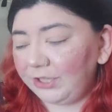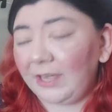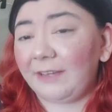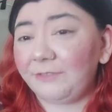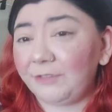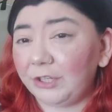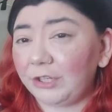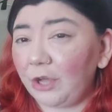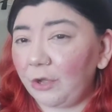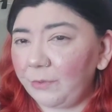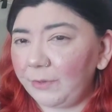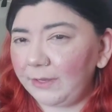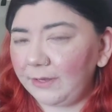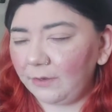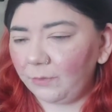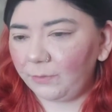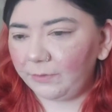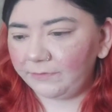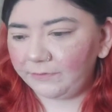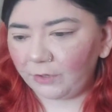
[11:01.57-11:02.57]
have to go
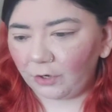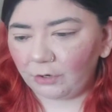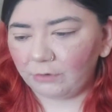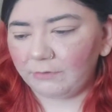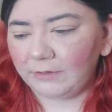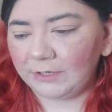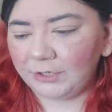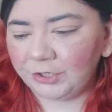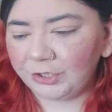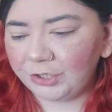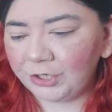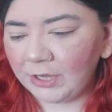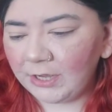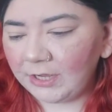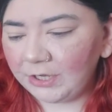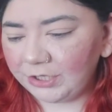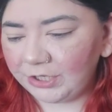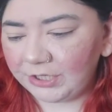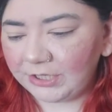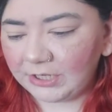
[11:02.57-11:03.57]
in with the orange
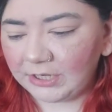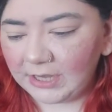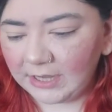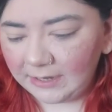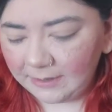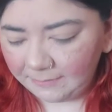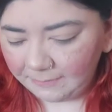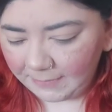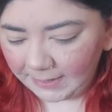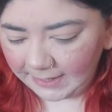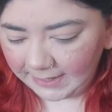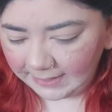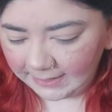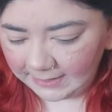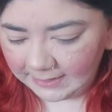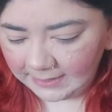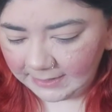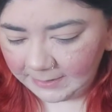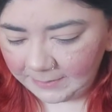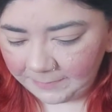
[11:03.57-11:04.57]
just to kind of
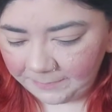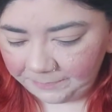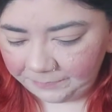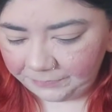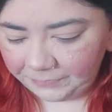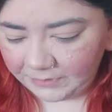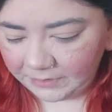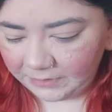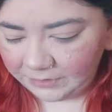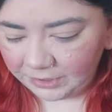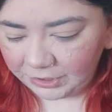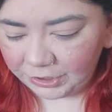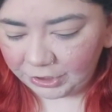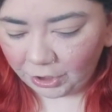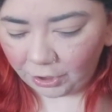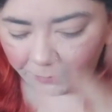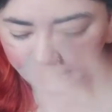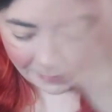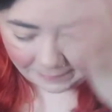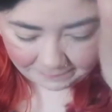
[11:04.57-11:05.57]
make the
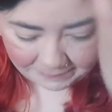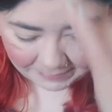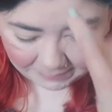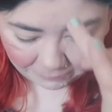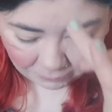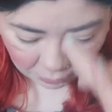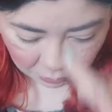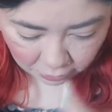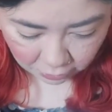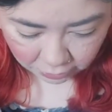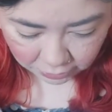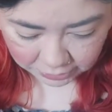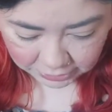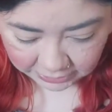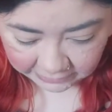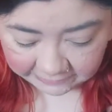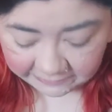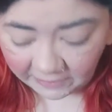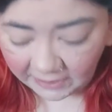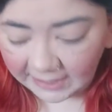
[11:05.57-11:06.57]
top a bit more
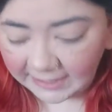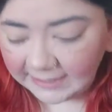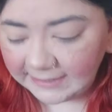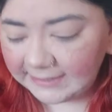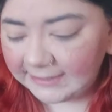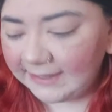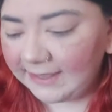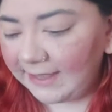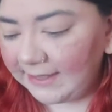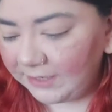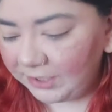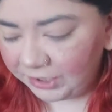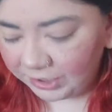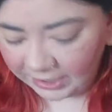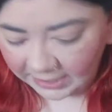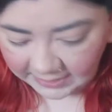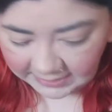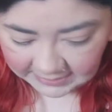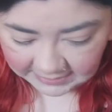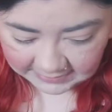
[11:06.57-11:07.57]
defined. So that
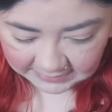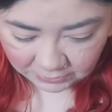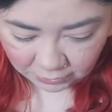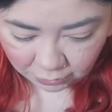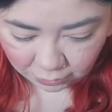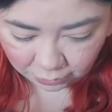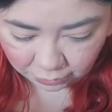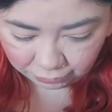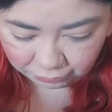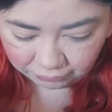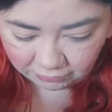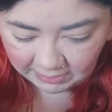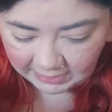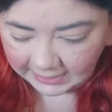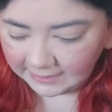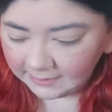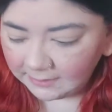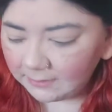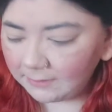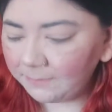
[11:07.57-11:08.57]
shade is called
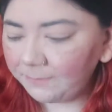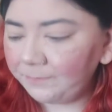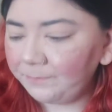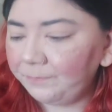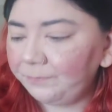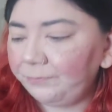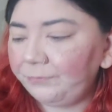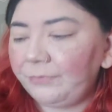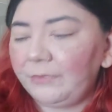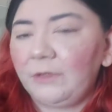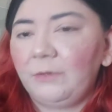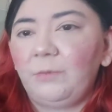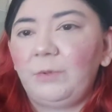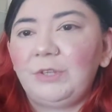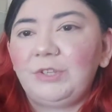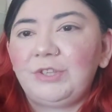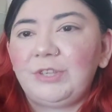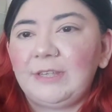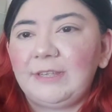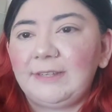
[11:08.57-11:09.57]
Rain,
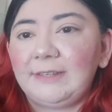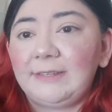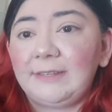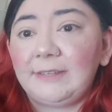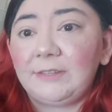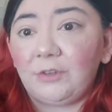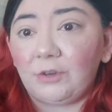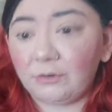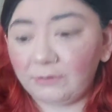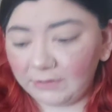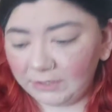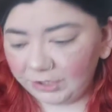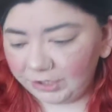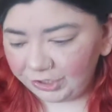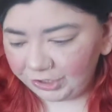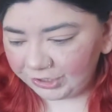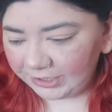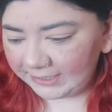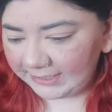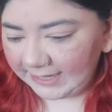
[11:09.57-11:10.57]
which is this
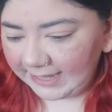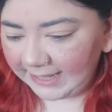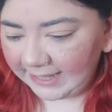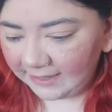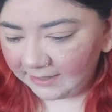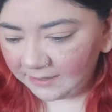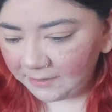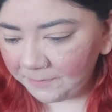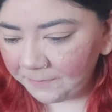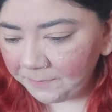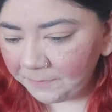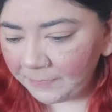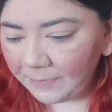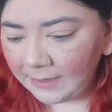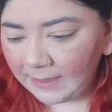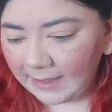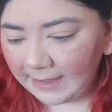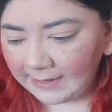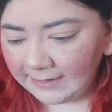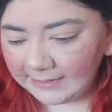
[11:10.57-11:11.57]
orange just here.
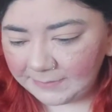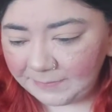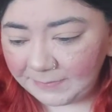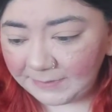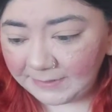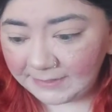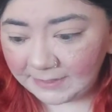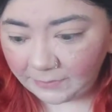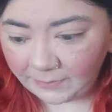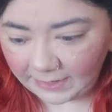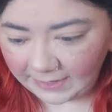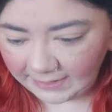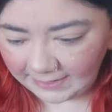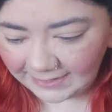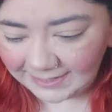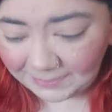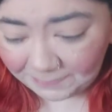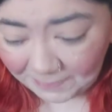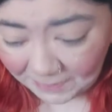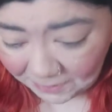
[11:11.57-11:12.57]
And it's
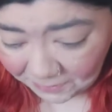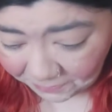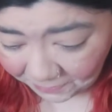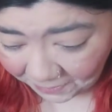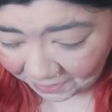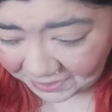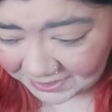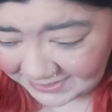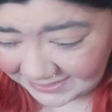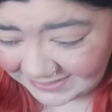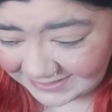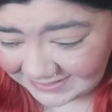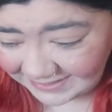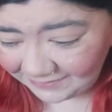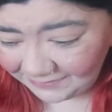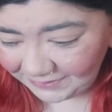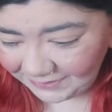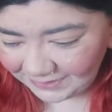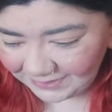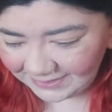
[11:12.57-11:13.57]
been a while since
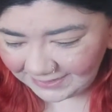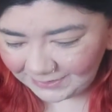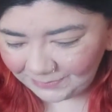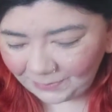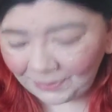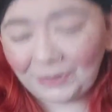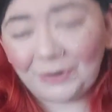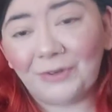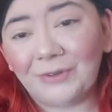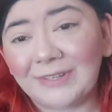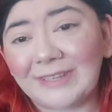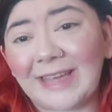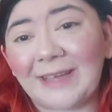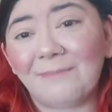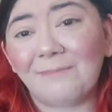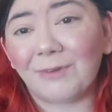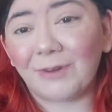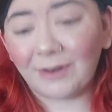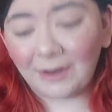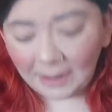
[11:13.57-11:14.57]
I've used this one on
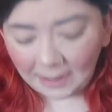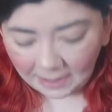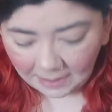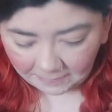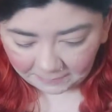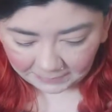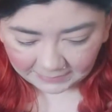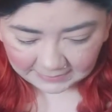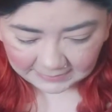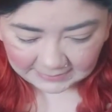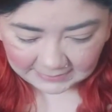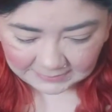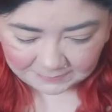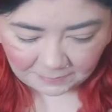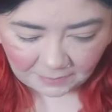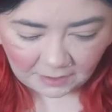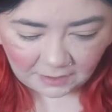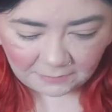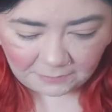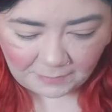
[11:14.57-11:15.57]
camera, because it's
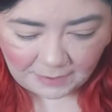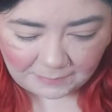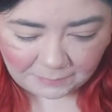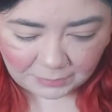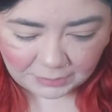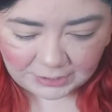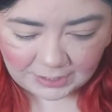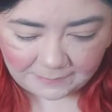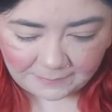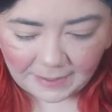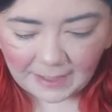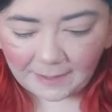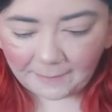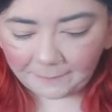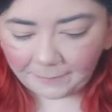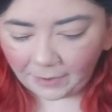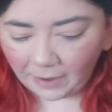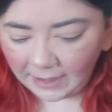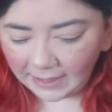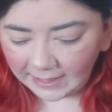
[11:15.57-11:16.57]
part of my Project
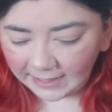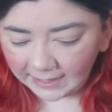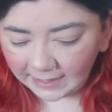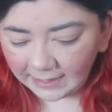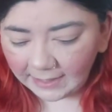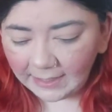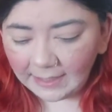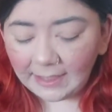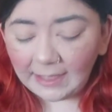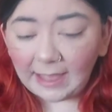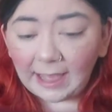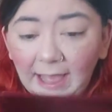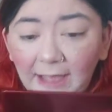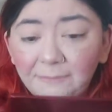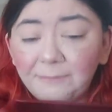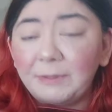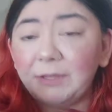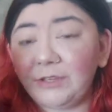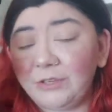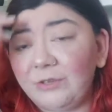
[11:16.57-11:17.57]
Pan, but I
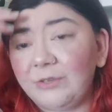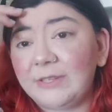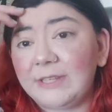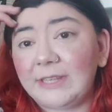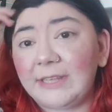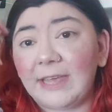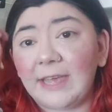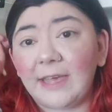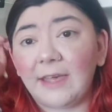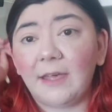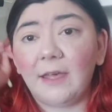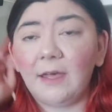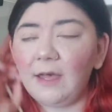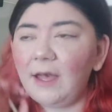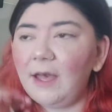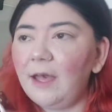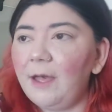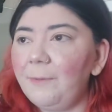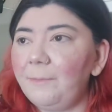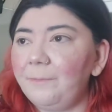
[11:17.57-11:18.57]
have been using it
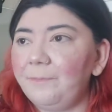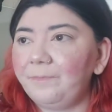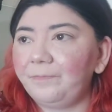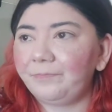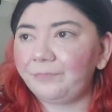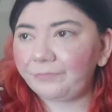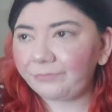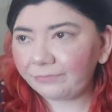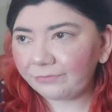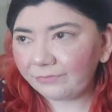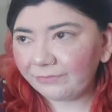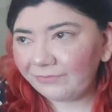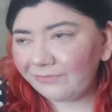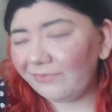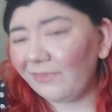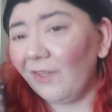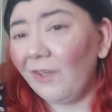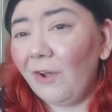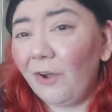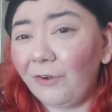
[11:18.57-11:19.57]

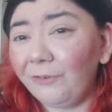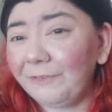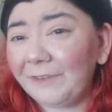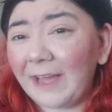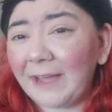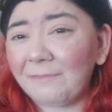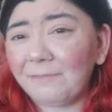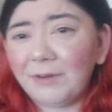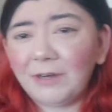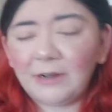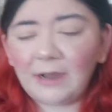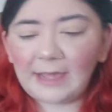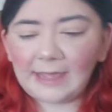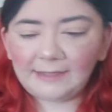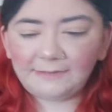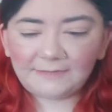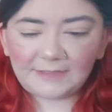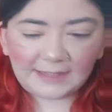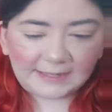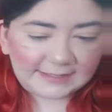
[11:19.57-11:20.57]
off camera. Like
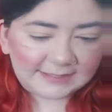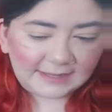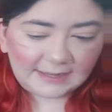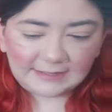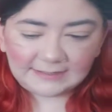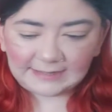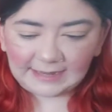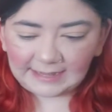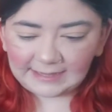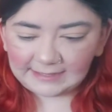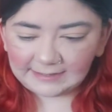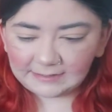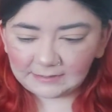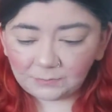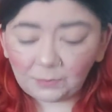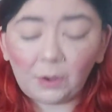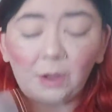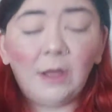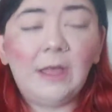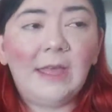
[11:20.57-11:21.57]
if there's certain days,
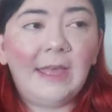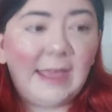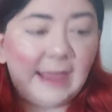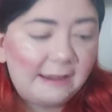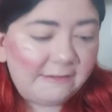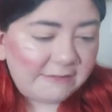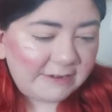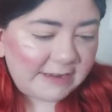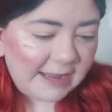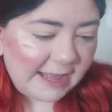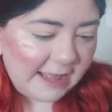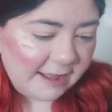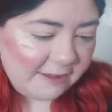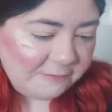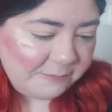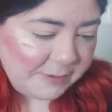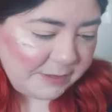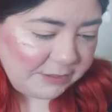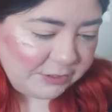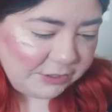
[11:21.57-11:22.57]
well, every day
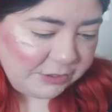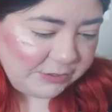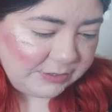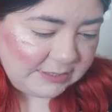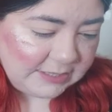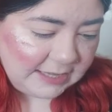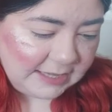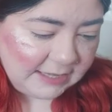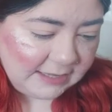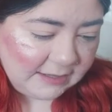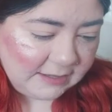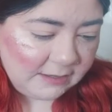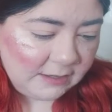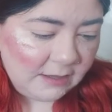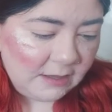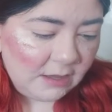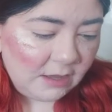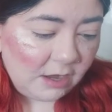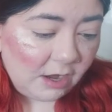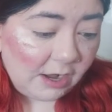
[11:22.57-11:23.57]
I've been using
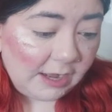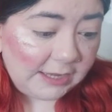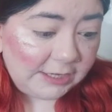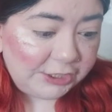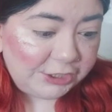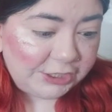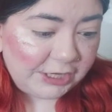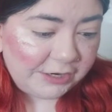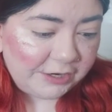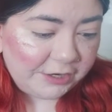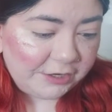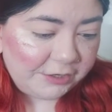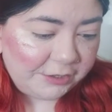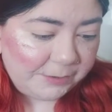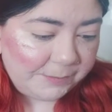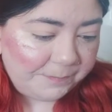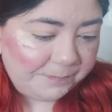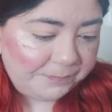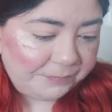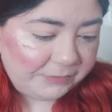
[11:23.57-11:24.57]

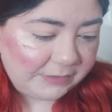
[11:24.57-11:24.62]
eyeshadow